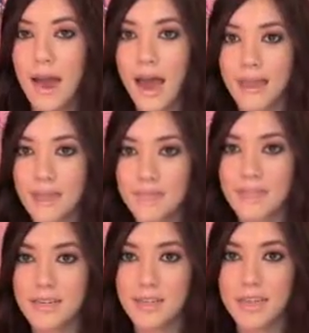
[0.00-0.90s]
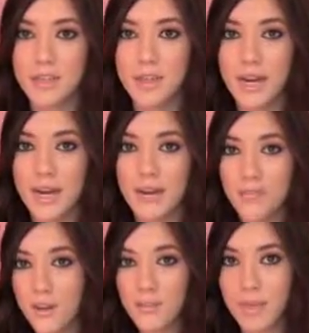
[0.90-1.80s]
I kept it in here so that I can
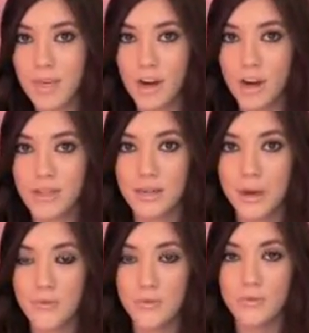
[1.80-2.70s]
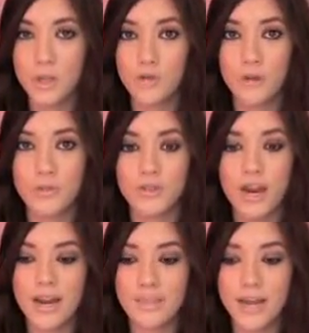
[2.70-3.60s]
film in here until my new room is
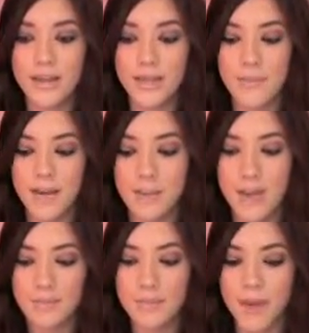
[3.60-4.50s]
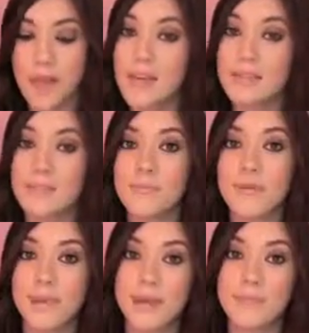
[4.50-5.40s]
ready, because I'm actually having my cousin
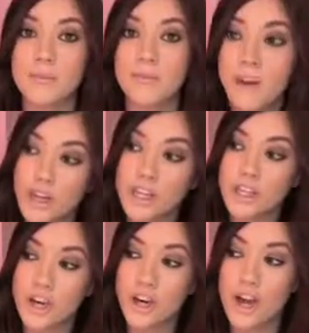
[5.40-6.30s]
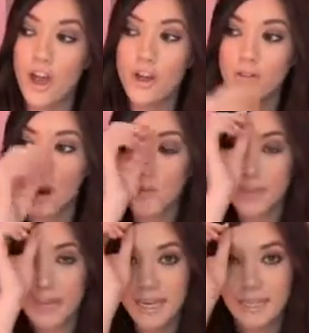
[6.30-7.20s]
bring me up some furniture from
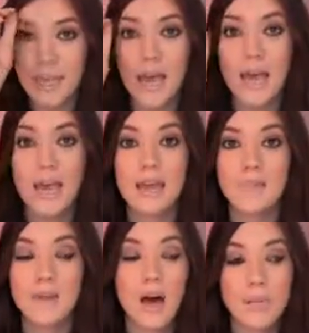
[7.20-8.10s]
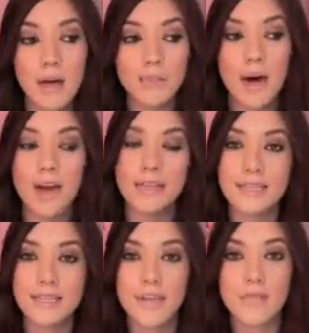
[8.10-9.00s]
Atlanta and blah, blah, blah. It
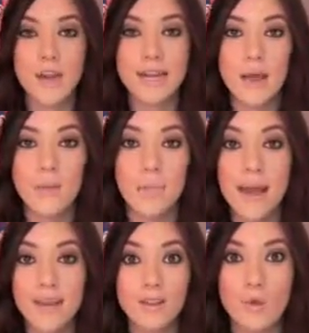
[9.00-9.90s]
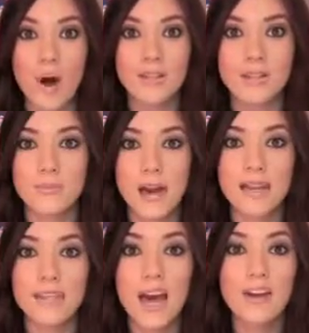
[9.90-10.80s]
needs to get ready. I want to paint the walls a
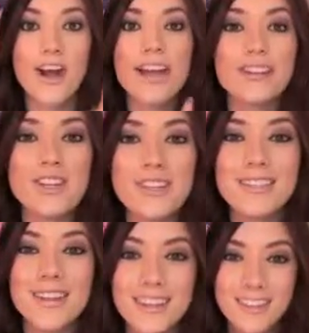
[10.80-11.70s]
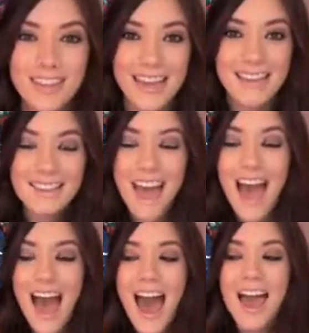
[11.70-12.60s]
surprise color. And just a little hint,
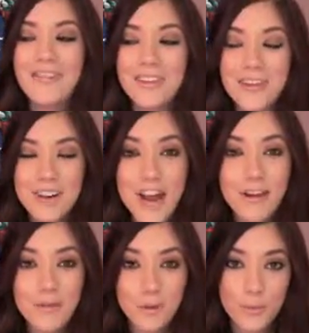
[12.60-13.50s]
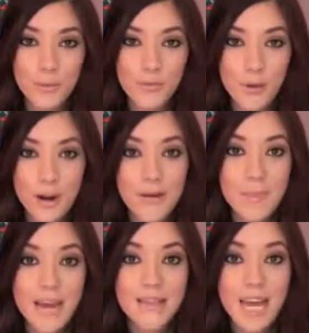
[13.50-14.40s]
I've never had a room before
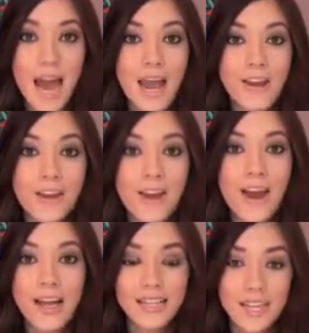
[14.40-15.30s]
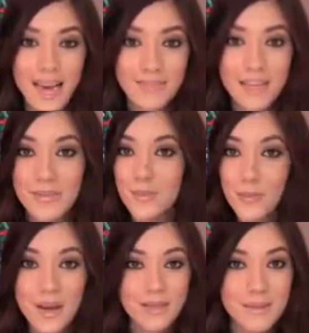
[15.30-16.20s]
in my entire life, even
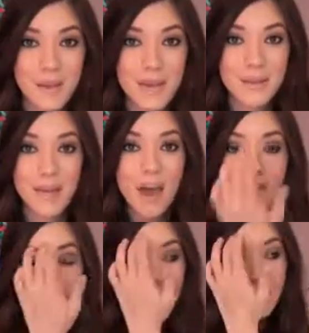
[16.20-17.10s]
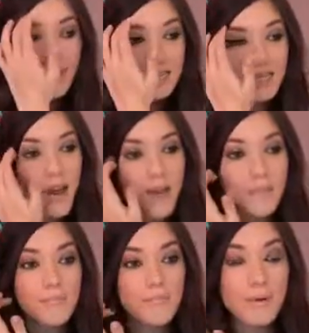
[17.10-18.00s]
when I was a baby, that is not
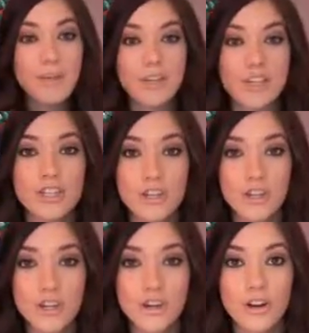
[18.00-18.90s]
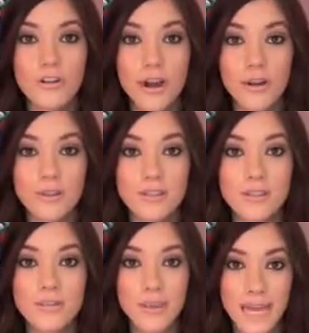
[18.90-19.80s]
pretty much centered around
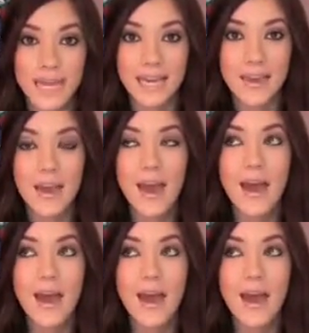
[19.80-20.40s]
pink.